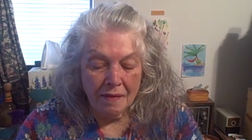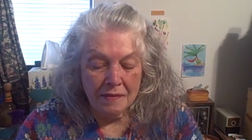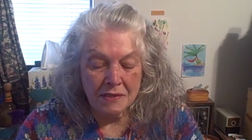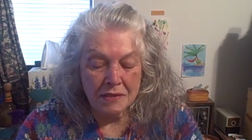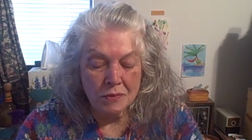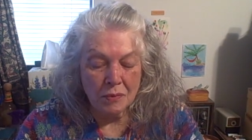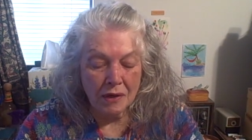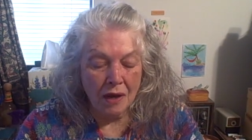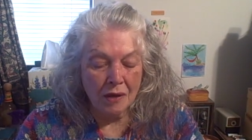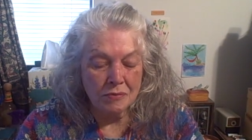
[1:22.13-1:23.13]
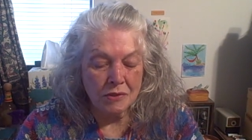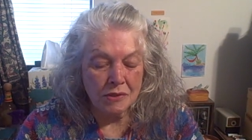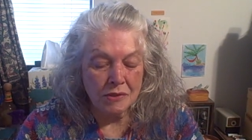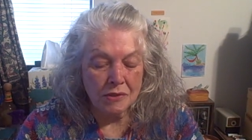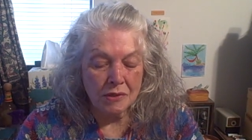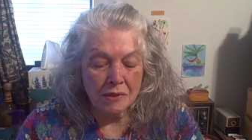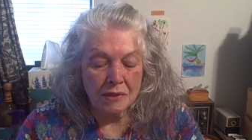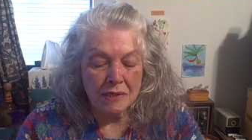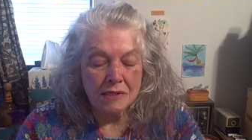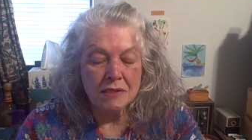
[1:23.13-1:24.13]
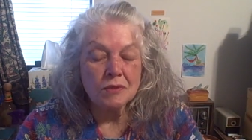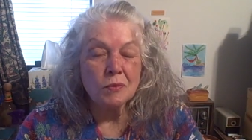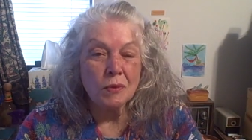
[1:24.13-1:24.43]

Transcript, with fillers: This is what objects this is